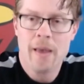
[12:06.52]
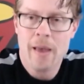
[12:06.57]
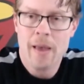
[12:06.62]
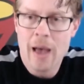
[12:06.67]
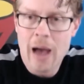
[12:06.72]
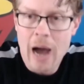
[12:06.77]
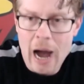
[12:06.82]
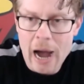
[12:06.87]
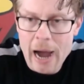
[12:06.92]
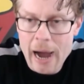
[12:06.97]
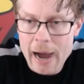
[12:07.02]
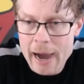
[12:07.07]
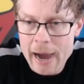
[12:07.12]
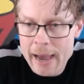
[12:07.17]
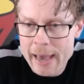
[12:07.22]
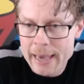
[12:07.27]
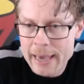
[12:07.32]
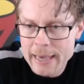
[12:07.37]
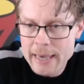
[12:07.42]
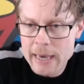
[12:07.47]

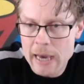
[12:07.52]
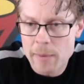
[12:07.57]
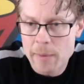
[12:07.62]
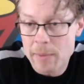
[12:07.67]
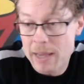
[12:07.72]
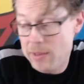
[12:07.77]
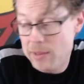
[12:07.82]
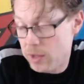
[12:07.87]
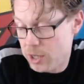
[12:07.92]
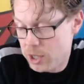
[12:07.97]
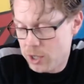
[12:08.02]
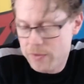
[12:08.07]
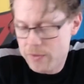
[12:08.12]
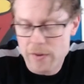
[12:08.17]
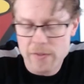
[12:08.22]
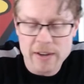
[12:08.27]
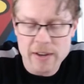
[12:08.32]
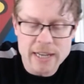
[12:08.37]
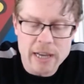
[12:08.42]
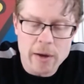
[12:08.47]
in the shuffle
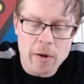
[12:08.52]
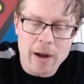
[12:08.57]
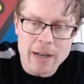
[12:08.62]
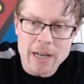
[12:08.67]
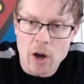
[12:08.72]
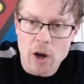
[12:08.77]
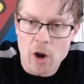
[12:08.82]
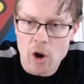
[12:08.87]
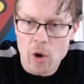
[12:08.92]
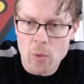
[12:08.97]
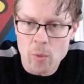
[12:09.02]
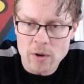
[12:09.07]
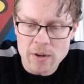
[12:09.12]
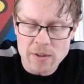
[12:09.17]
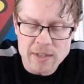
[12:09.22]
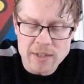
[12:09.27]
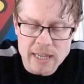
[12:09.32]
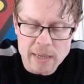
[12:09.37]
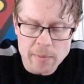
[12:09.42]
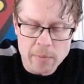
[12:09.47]
video, I got one of the
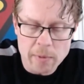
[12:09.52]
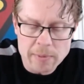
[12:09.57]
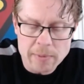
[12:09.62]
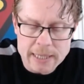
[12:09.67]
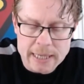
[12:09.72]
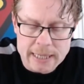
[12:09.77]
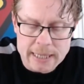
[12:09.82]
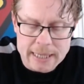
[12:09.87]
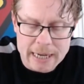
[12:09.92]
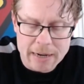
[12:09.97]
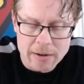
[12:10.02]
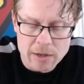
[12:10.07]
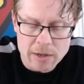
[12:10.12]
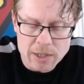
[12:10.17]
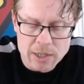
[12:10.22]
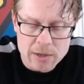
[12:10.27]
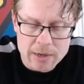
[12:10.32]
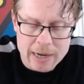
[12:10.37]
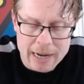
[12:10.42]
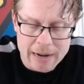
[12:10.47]
Demon Possessed Tarot to
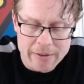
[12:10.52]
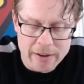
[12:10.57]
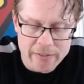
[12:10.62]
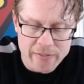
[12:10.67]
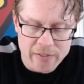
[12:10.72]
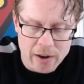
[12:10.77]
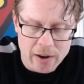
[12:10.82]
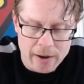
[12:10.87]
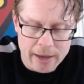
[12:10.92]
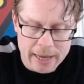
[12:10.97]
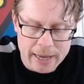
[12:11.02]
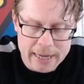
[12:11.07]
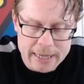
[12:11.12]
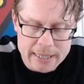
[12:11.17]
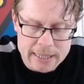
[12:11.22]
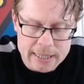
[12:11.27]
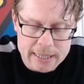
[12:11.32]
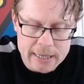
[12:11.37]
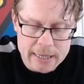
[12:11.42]
clarify it.